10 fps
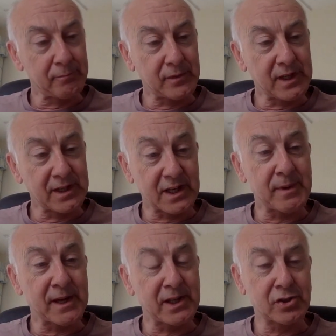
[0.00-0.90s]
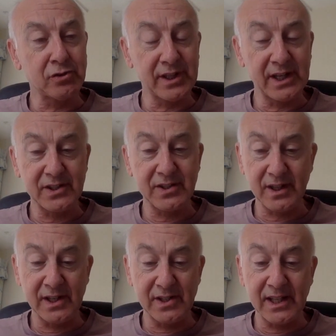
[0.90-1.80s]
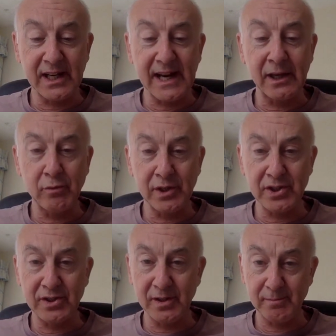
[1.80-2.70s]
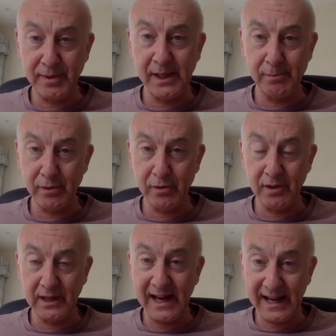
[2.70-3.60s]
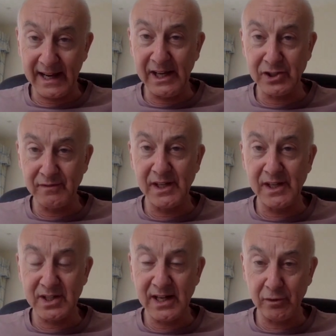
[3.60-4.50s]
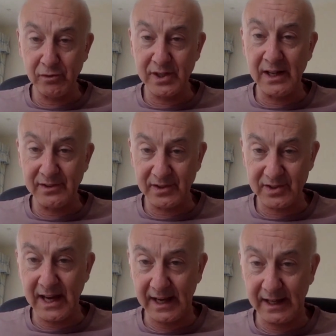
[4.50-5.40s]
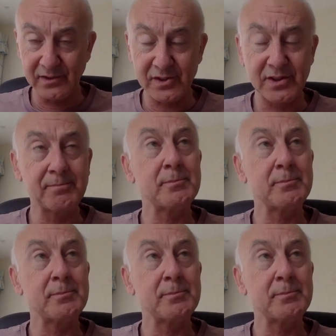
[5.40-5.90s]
it's making sure that it's in a language that people at each of these levels understands.